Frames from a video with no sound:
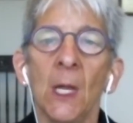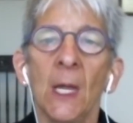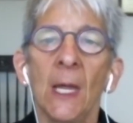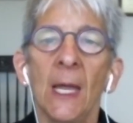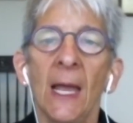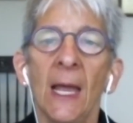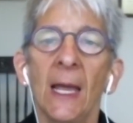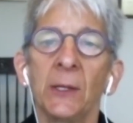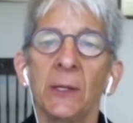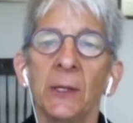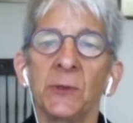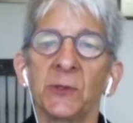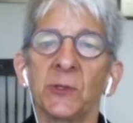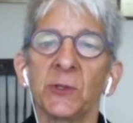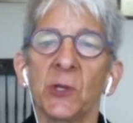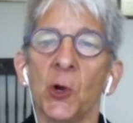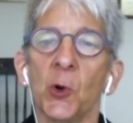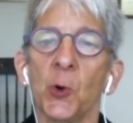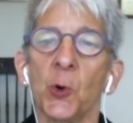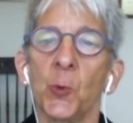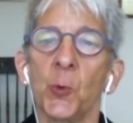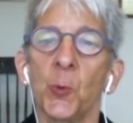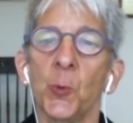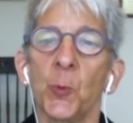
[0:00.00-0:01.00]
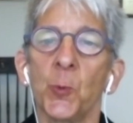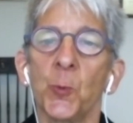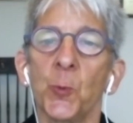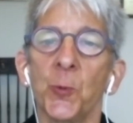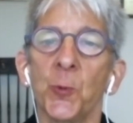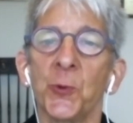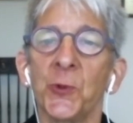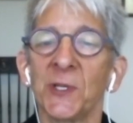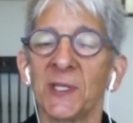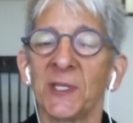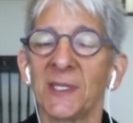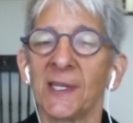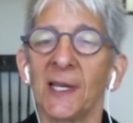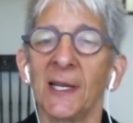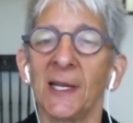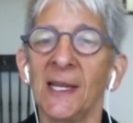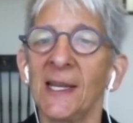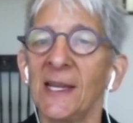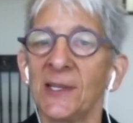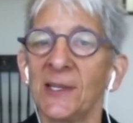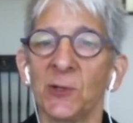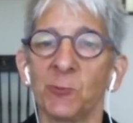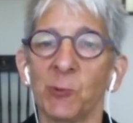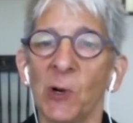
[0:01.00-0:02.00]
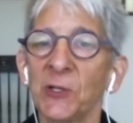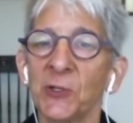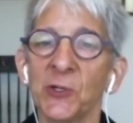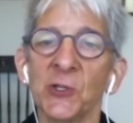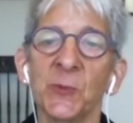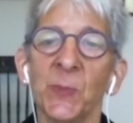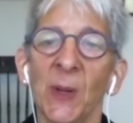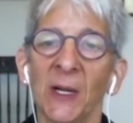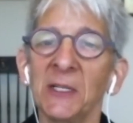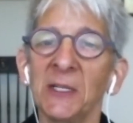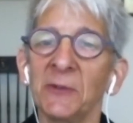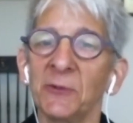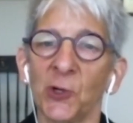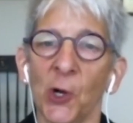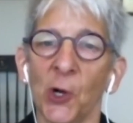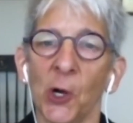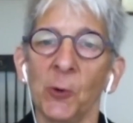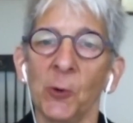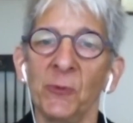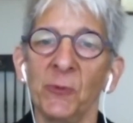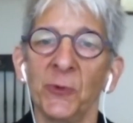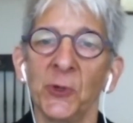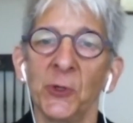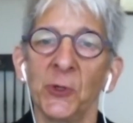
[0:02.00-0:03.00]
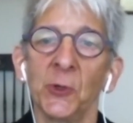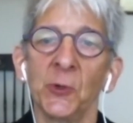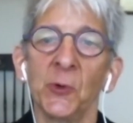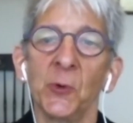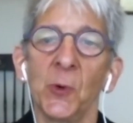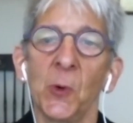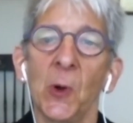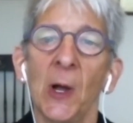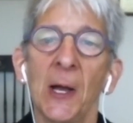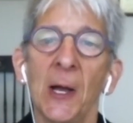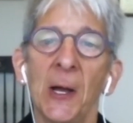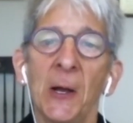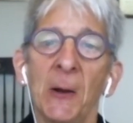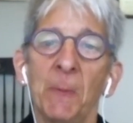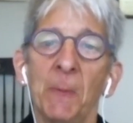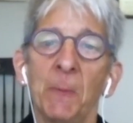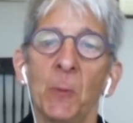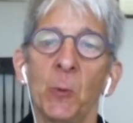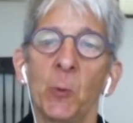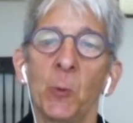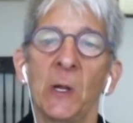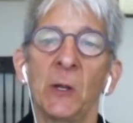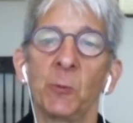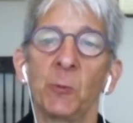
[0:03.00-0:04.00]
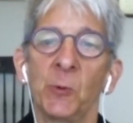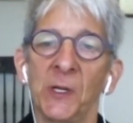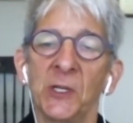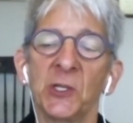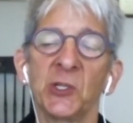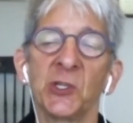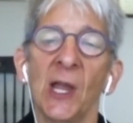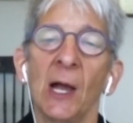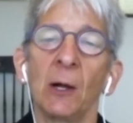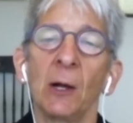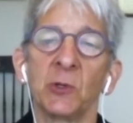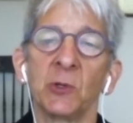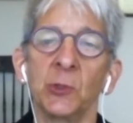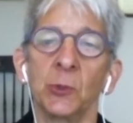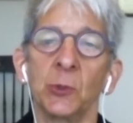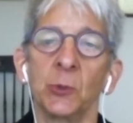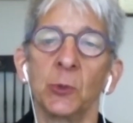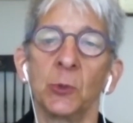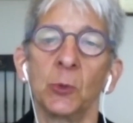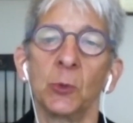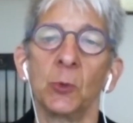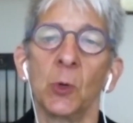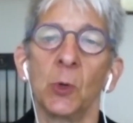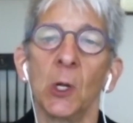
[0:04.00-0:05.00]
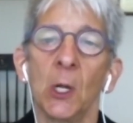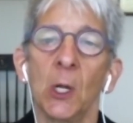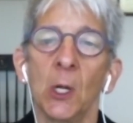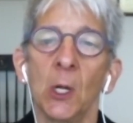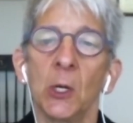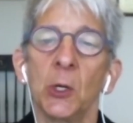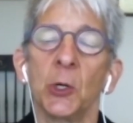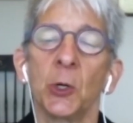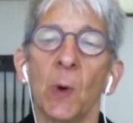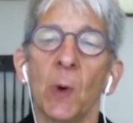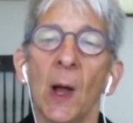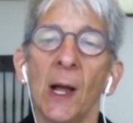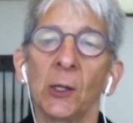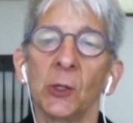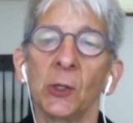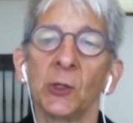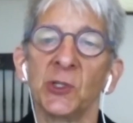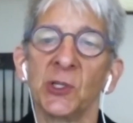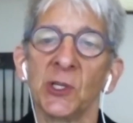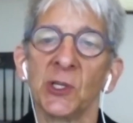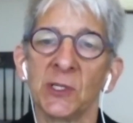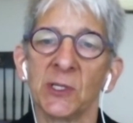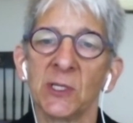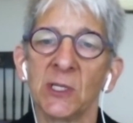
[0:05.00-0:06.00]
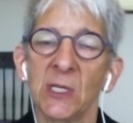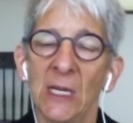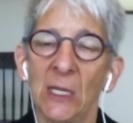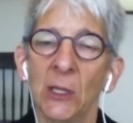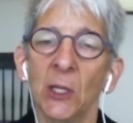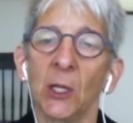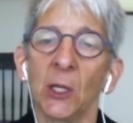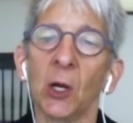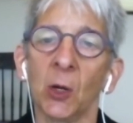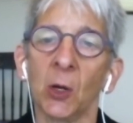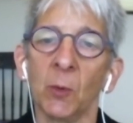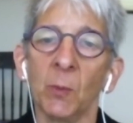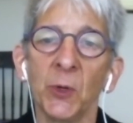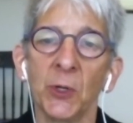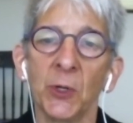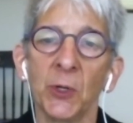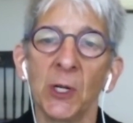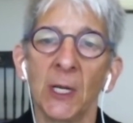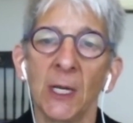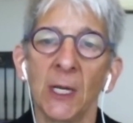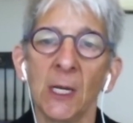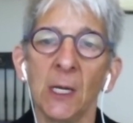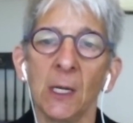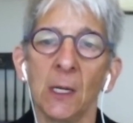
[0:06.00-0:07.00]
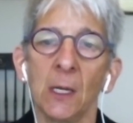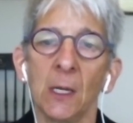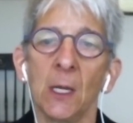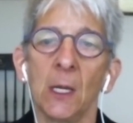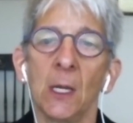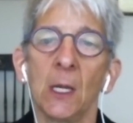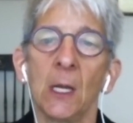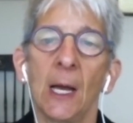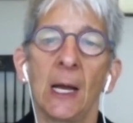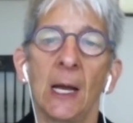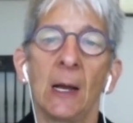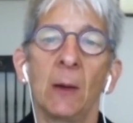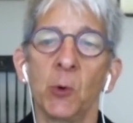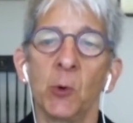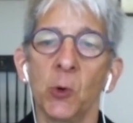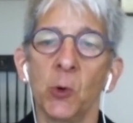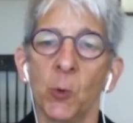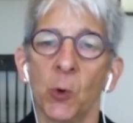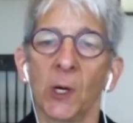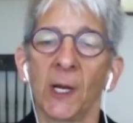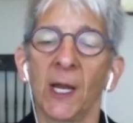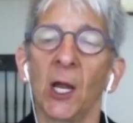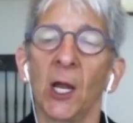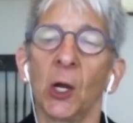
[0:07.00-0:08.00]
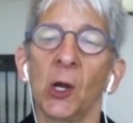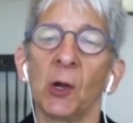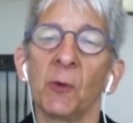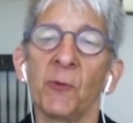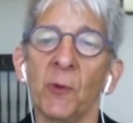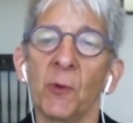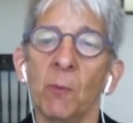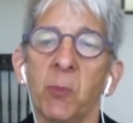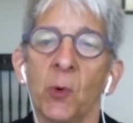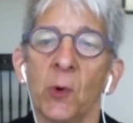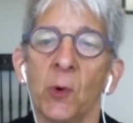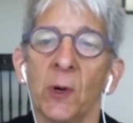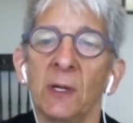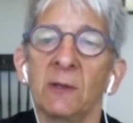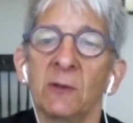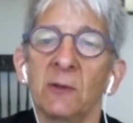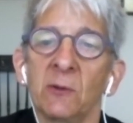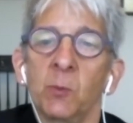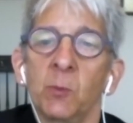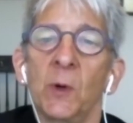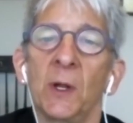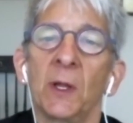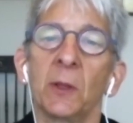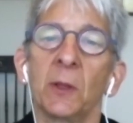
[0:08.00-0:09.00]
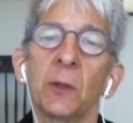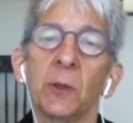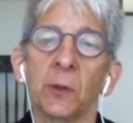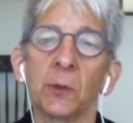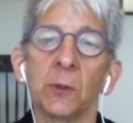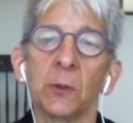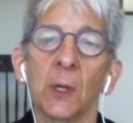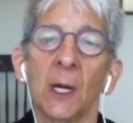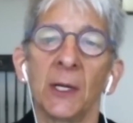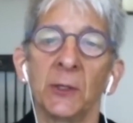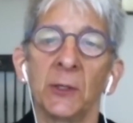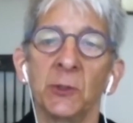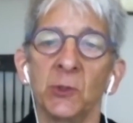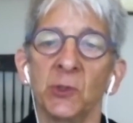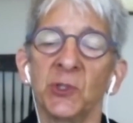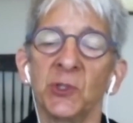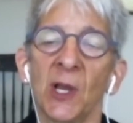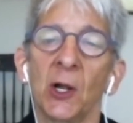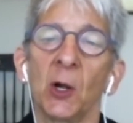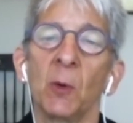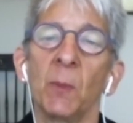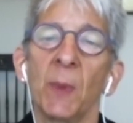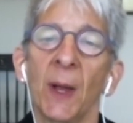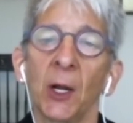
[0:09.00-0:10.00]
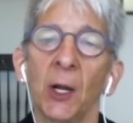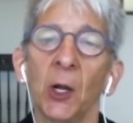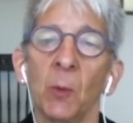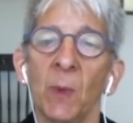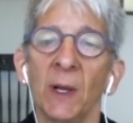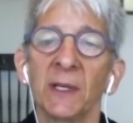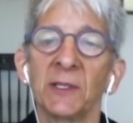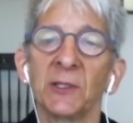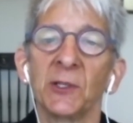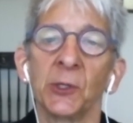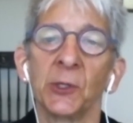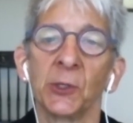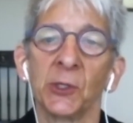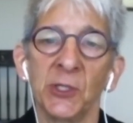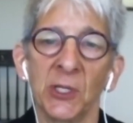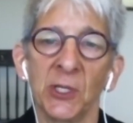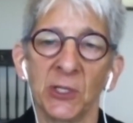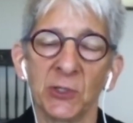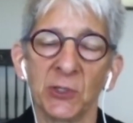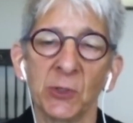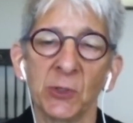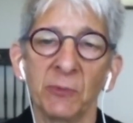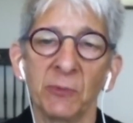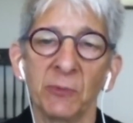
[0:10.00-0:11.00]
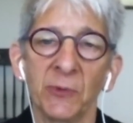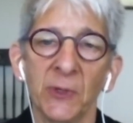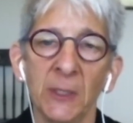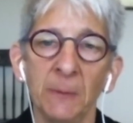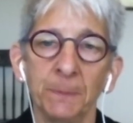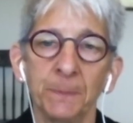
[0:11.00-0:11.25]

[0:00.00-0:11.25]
And so the study is a retrospective chart review. We reached out to neurologists in the community who were caring for boys with Duchenne or Becker muscular dystrophy.